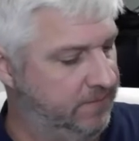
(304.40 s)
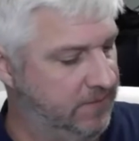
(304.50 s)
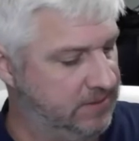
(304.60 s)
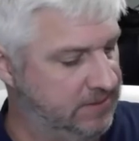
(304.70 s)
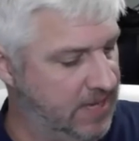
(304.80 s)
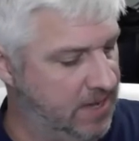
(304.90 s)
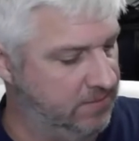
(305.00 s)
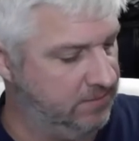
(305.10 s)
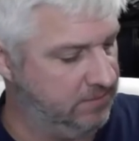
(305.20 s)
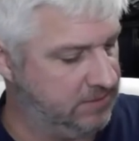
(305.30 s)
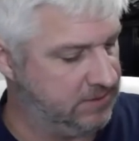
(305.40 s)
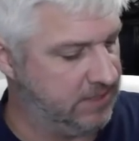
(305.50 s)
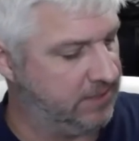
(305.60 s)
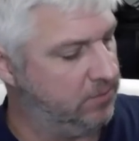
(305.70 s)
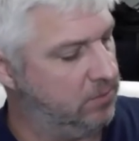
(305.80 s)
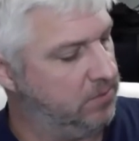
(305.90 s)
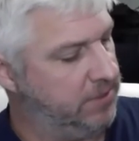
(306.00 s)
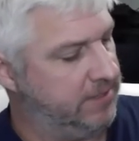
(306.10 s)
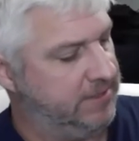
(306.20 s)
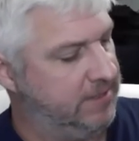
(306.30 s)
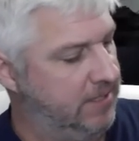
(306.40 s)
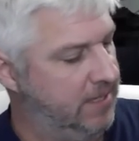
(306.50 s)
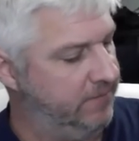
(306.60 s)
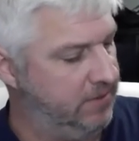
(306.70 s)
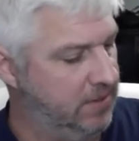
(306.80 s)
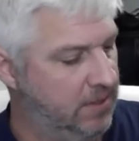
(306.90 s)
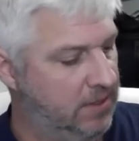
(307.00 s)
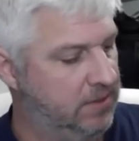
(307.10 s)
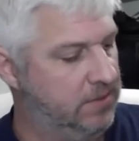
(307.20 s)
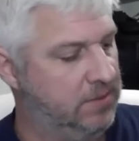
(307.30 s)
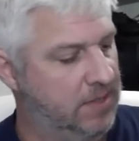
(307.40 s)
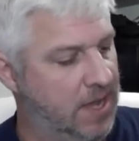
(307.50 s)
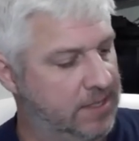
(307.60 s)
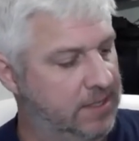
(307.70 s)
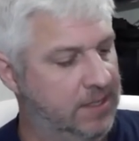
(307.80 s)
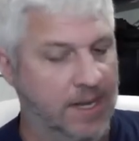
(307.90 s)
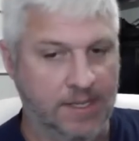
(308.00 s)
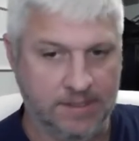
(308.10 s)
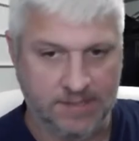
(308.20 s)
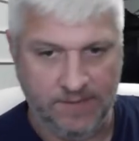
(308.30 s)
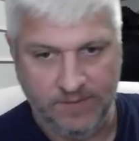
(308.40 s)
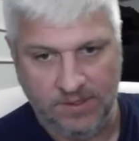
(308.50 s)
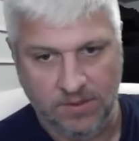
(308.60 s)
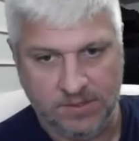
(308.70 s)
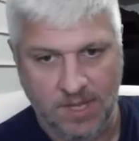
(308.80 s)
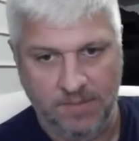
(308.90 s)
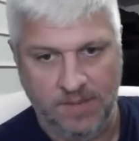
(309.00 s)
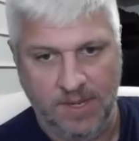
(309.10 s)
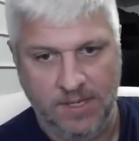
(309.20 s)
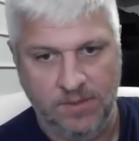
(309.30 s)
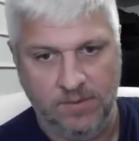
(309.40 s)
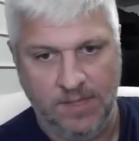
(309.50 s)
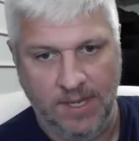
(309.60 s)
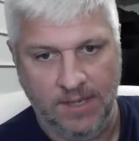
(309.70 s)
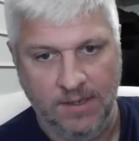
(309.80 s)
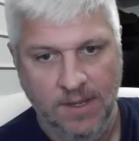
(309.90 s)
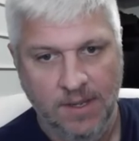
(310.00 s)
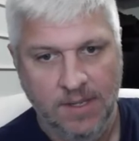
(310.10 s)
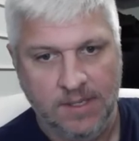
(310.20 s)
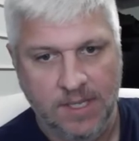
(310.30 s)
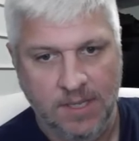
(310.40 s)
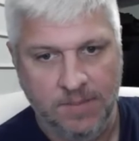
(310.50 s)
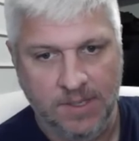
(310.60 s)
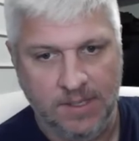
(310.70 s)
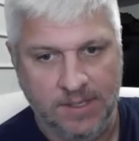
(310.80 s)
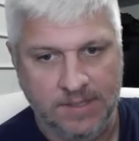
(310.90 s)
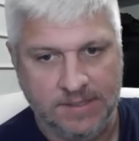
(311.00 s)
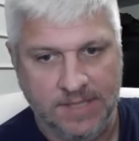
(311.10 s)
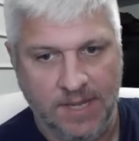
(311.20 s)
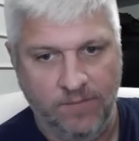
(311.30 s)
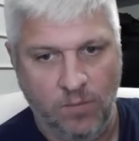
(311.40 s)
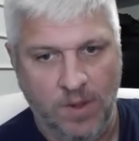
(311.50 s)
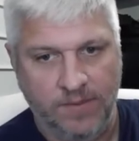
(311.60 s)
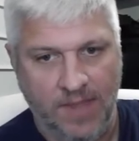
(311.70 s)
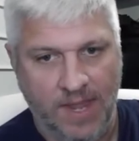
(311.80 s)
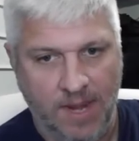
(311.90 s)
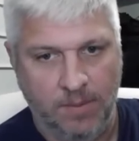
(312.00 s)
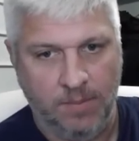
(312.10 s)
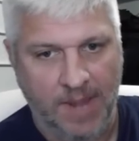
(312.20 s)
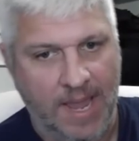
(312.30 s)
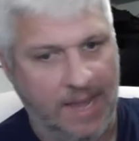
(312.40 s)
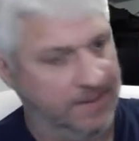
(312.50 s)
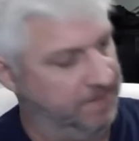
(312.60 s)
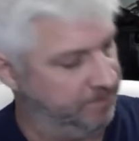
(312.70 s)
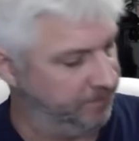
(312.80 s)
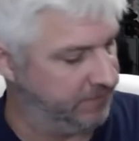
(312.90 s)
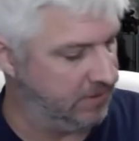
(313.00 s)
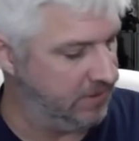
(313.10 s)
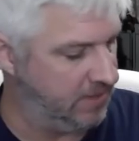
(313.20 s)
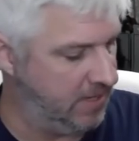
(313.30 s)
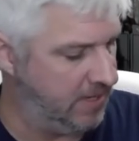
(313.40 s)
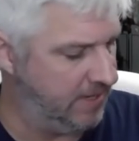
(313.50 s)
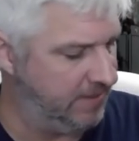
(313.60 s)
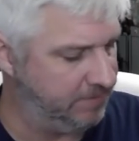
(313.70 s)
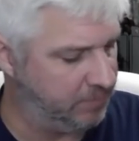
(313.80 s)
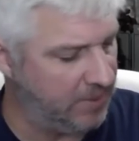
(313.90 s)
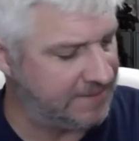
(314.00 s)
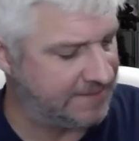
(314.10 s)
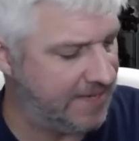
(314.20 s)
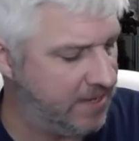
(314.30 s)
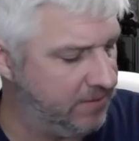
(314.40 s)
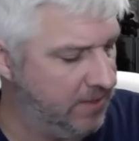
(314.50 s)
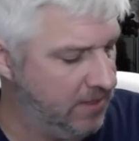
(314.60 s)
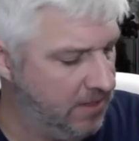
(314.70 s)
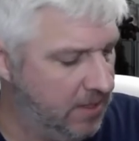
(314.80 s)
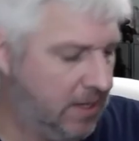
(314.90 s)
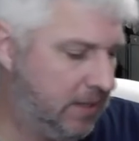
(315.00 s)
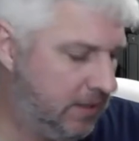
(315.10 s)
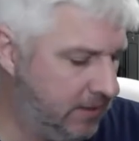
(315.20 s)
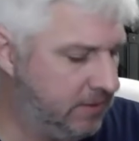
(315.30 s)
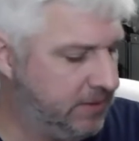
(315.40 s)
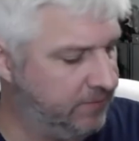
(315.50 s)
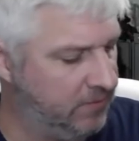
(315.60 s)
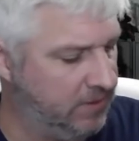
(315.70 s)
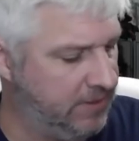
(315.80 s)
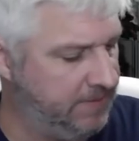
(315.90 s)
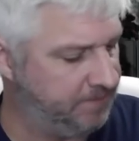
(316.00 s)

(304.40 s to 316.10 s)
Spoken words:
it's down, just like a normal 1911, you can cock it and the safety goes up and you can keep it in safe with the hammer back. It breaks down a little differently